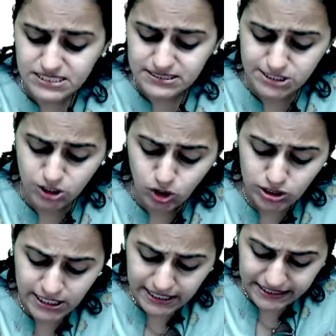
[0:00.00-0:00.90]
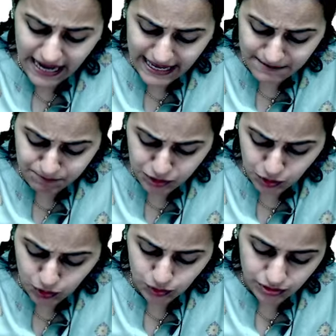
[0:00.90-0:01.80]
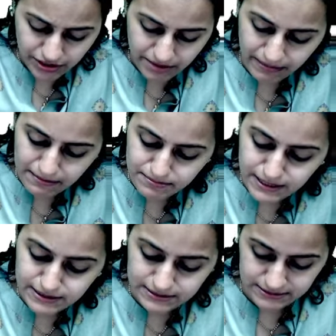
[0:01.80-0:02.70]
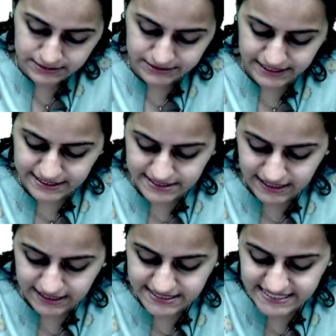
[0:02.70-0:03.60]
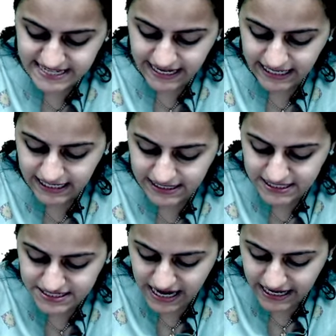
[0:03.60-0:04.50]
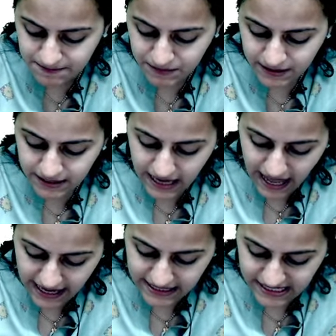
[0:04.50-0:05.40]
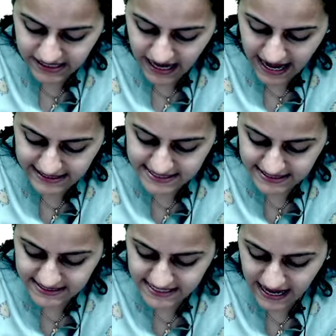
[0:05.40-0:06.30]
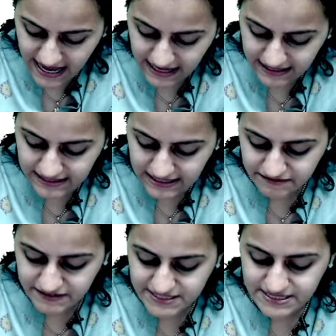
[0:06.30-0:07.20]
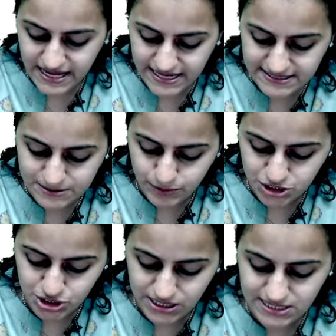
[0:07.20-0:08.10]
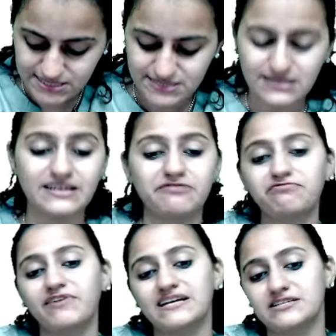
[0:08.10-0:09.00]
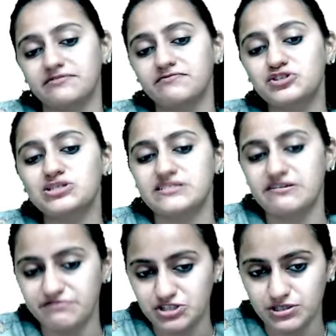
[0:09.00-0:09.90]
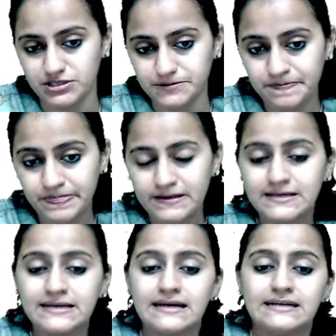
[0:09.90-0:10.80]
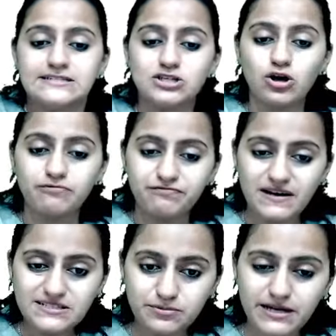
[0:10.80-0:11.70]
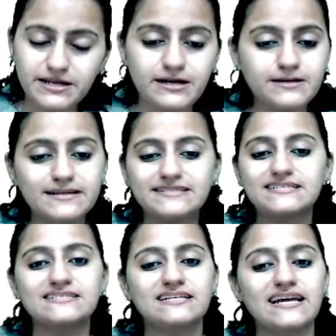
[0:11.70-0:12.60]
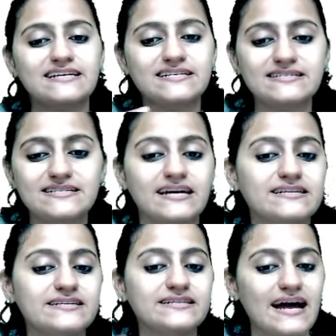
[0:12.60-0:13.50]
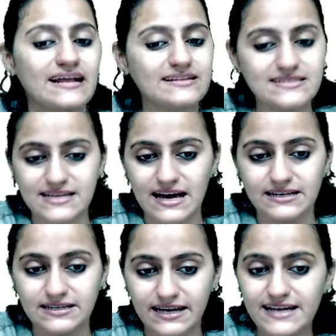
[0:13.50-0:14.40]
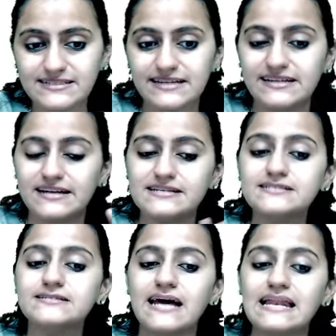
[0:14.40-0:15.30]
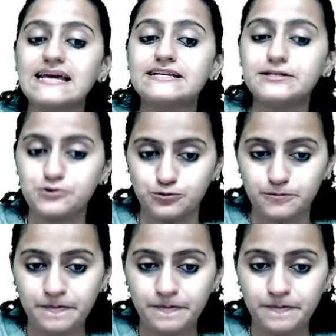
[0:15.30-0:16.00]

So type 2, remember, is the second type and it has the Cialyl Lewis X, which is defective, which is deficient. So first one here is the selectin and the Cialyl X, and that is LAD2.